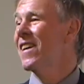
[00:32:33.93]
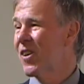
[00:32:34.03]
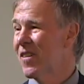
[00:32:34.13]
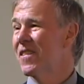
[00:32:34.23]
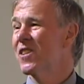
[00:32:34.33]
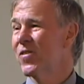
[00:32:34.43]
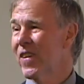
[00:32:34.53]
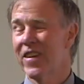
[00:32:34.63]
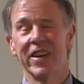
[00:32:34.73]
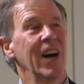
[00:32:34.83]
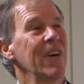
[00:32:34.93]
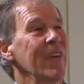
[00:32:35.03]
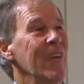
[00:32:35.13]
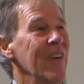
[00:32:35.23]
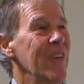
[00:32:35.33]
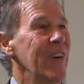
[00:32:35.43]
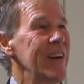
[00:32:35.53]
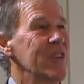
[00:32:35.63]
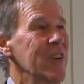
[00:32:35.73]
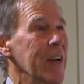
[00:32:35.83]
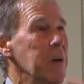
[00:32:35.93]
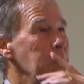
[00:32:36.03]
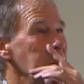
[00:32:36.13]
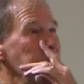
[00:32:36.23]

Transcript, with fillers: convinced me that now we were on the right track.